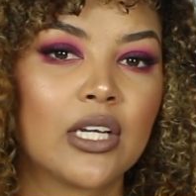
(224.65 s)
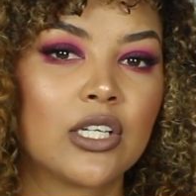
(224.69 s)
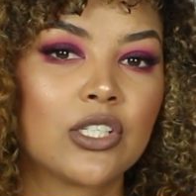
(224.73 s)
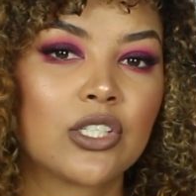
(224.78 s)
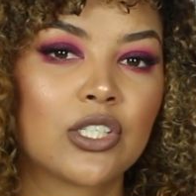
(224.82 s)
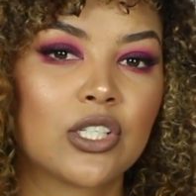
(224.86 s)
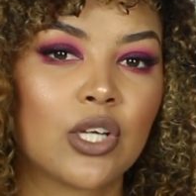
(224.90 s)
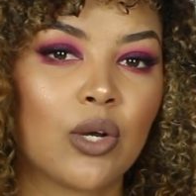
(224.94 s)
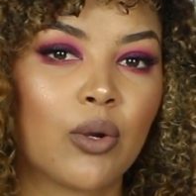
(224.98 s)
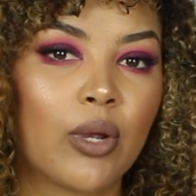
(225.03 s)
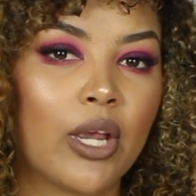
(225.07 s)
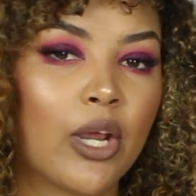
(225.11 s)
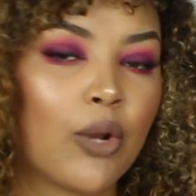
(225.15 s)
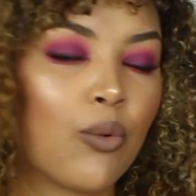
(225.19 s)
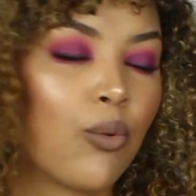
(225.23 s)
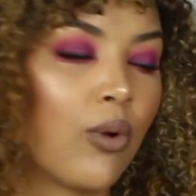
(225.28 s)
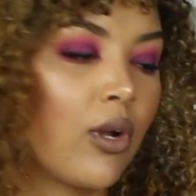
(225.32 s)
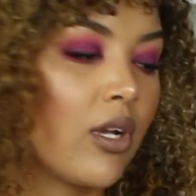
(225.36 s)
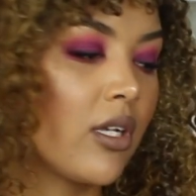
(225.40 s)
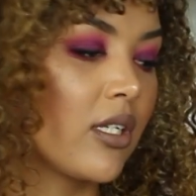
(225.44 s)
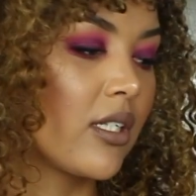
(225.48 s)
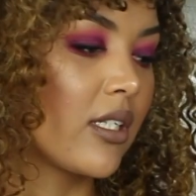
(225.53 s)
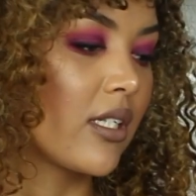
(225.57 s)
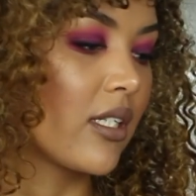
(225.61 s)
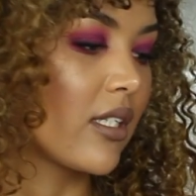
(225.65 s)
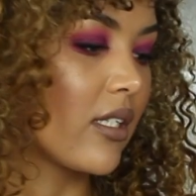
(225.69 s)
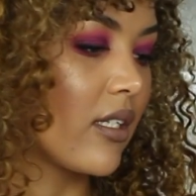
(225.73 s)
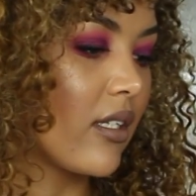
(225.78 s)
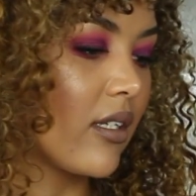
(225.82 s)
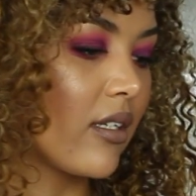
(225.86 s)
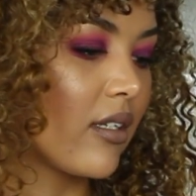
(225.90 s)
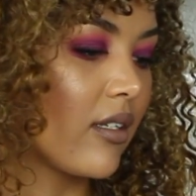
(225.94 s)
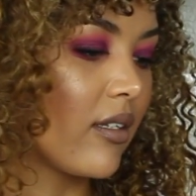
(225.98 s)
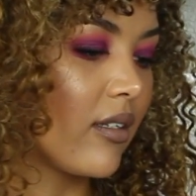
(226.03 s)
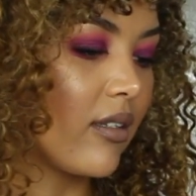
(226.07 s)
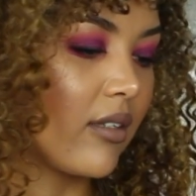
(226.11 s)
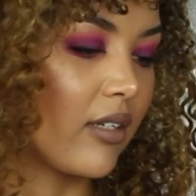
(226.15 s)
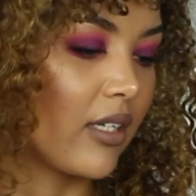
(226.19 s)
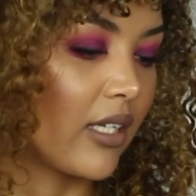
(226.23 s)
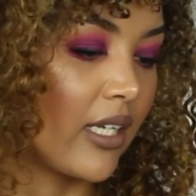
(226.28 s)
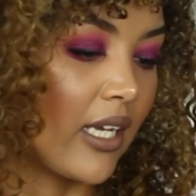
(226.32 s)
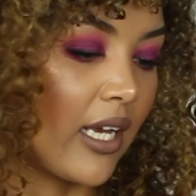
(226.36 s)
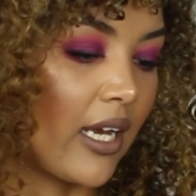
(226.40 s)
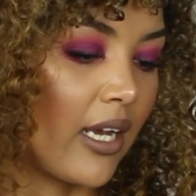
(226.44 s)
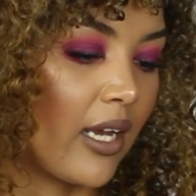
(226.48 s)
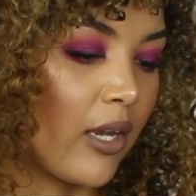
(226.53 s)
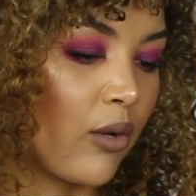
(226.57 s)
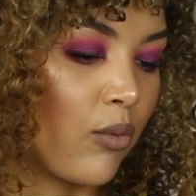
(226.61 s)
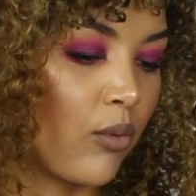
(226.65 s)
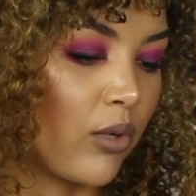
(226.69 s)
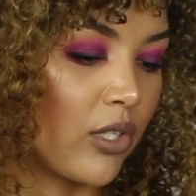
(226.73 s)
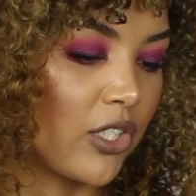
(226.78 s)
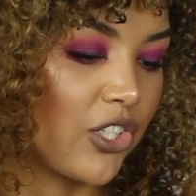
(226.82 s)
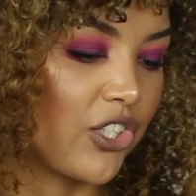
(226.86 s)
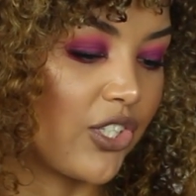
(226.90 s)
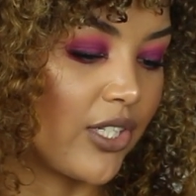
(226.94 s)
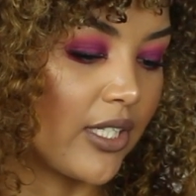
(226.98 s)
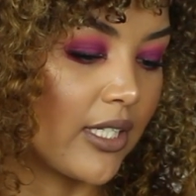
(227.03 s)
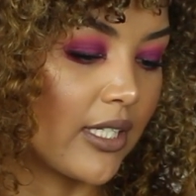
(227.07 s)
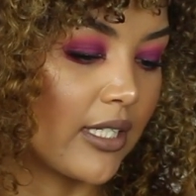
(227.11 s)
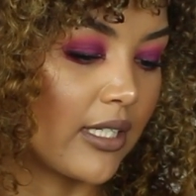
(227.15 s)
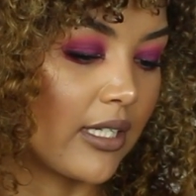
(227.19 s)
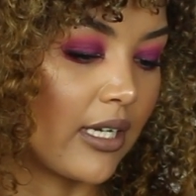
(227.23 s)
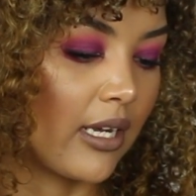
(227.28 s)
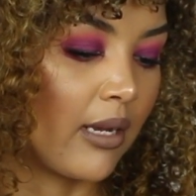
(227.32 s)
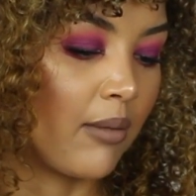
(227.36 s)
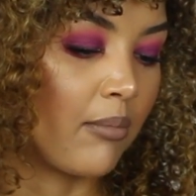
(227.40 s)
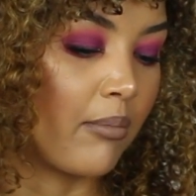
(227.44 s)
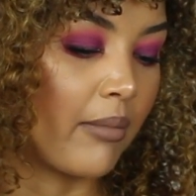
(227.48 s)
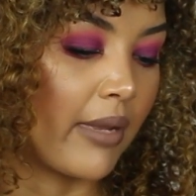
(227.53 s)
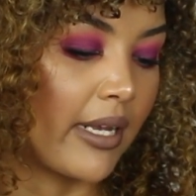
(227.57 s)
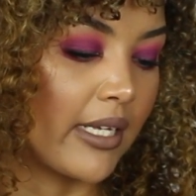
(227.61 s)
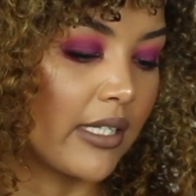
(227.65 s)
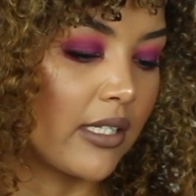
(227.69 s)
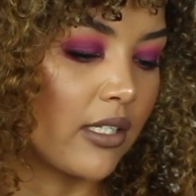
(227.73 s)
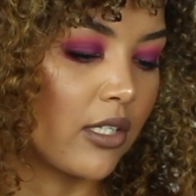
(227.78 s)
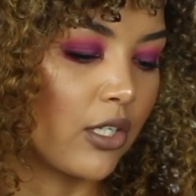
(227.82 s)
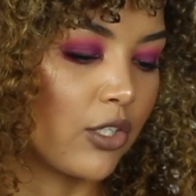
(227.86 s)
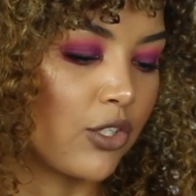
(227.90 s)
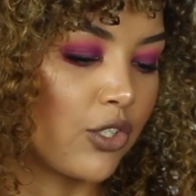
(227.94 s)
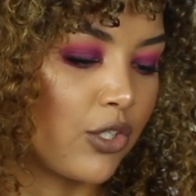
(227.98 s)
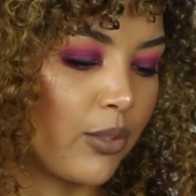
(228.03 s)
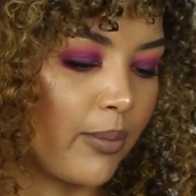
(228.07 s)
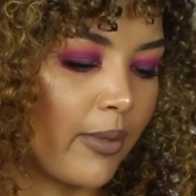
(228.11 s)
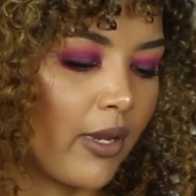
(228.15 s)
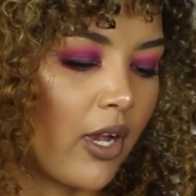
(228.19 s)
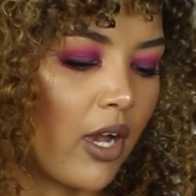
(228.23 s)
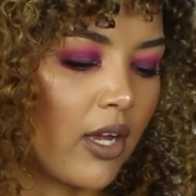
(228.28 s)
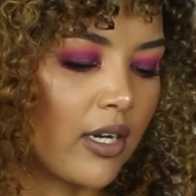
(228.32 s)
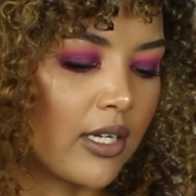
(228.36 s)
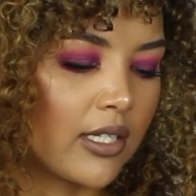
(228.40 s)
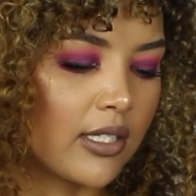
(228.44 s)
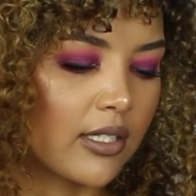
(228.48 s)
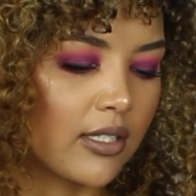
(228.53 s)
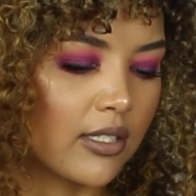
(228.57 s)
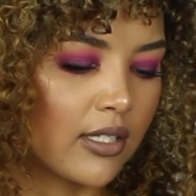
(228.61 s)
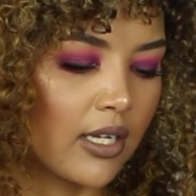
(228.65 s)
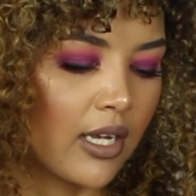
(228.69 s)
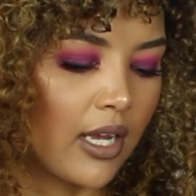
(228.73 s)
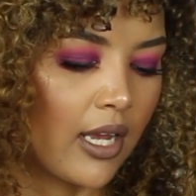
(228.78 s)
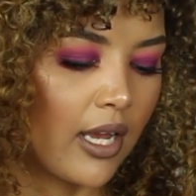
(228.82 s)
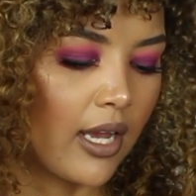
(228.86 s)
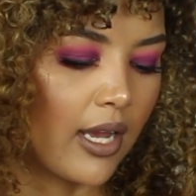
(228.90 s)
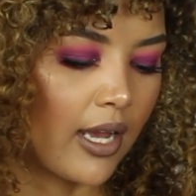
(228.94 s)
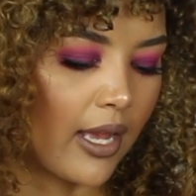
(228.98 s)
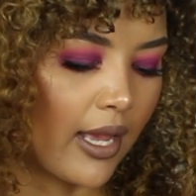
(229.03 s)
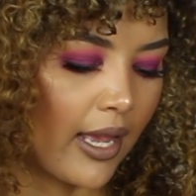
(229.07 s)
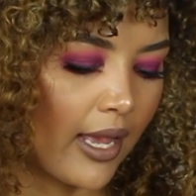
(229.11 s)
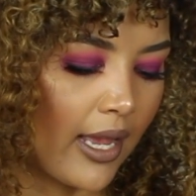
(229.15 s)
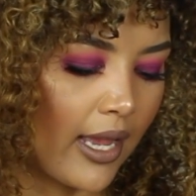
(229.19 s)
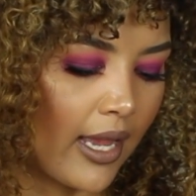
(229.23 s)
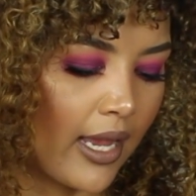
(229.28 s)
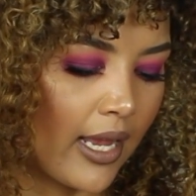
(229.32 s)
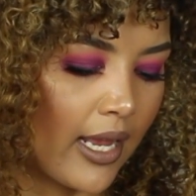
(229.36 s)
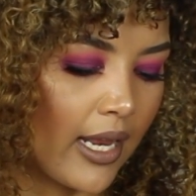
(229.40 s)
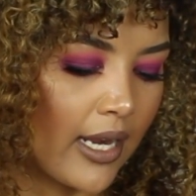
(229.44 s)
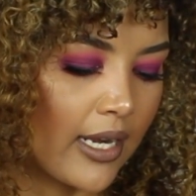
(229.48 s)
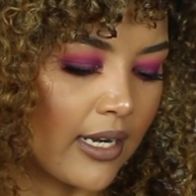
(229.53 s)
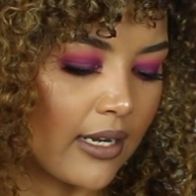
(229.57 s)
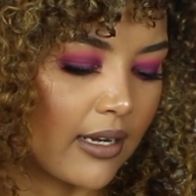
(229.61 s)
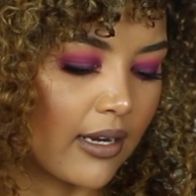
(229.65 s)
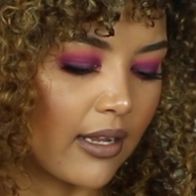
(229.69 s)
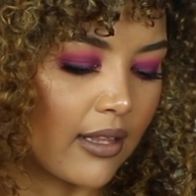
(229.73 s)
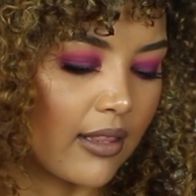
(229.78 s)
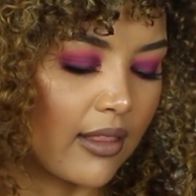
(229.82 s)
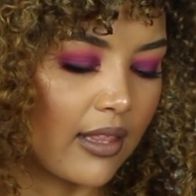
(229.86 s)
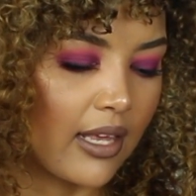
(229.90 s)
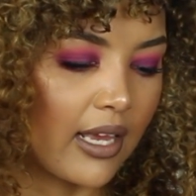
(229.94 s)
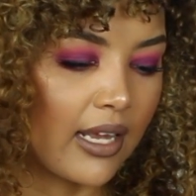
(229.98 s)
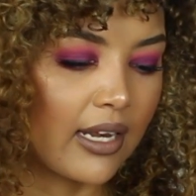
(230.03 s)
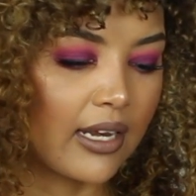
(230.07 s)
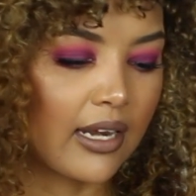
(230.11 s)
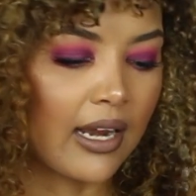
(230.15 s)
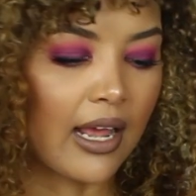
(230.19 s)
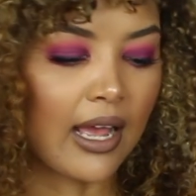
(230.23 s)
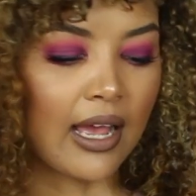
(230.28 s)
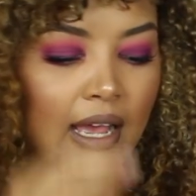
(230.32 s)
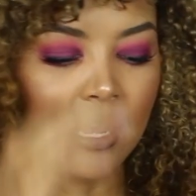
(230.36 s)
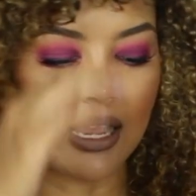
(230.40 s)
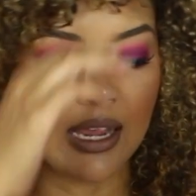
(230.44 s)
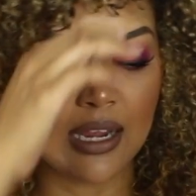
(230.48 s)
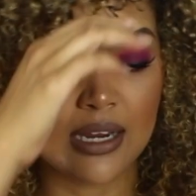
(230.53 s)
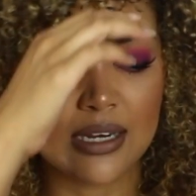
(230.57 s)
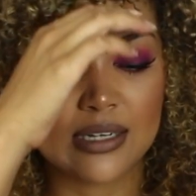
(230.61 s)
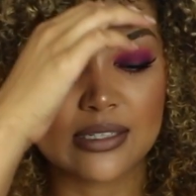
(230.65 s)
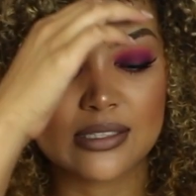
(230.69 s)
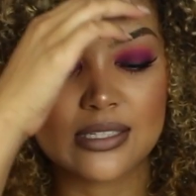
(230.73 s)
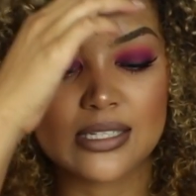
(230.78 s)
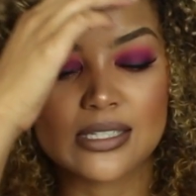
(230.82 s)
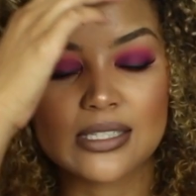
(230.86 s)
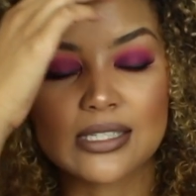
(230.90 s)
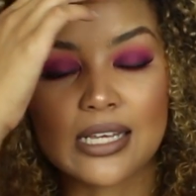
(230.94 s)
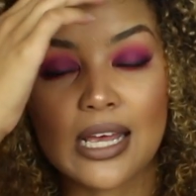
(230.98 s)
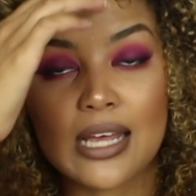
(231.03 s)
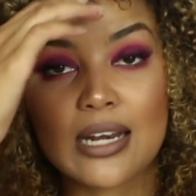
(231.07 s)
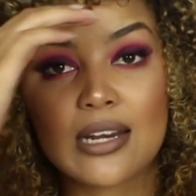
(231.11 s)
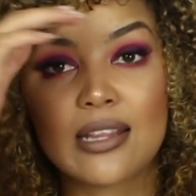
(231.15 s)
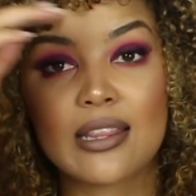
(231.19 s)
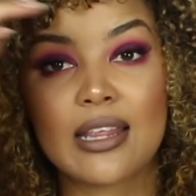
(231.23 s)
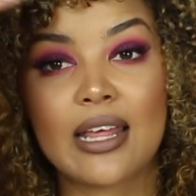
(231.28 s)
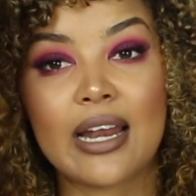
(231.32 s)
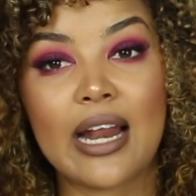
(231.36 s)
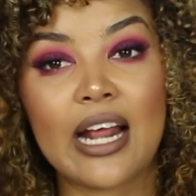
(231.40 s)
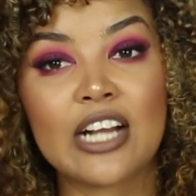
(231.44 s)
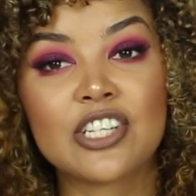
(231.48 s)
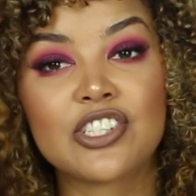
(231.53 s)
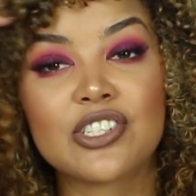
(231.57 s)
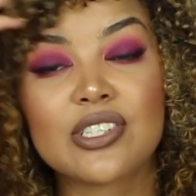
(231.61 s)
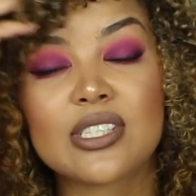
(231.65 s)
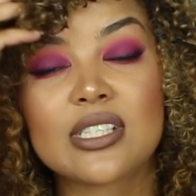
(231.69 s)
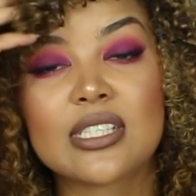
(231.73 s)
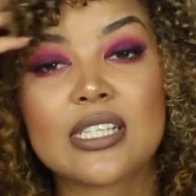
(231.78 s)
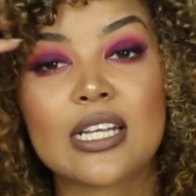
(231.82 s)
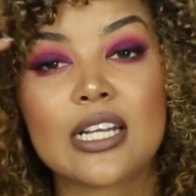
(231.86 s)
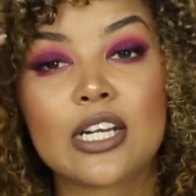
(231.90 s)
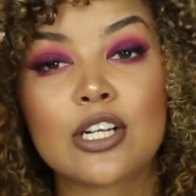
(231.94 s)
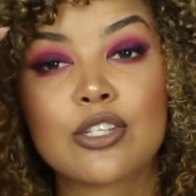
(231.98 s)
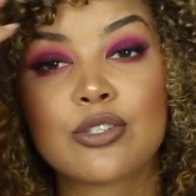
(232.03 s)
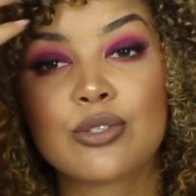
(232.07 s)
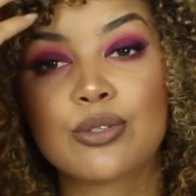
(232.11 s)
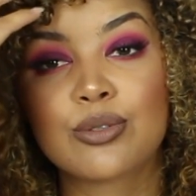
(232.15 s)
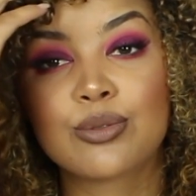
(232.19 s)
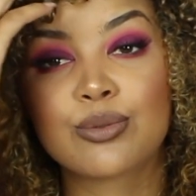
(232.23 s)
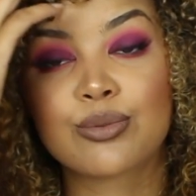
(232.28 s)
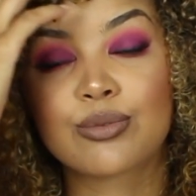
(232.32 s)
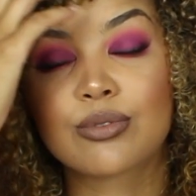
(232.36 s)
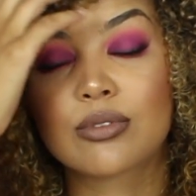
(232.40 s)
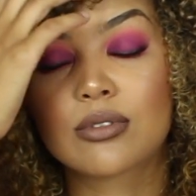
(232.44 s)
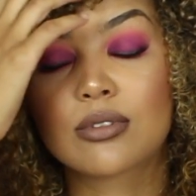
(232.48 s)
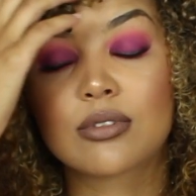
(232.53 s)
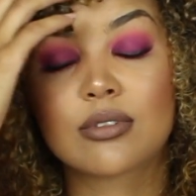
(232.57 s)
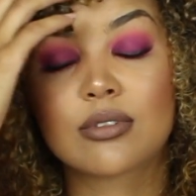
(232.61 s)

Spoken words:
So it was just a mess, to be honest. And then I decided that I just needed to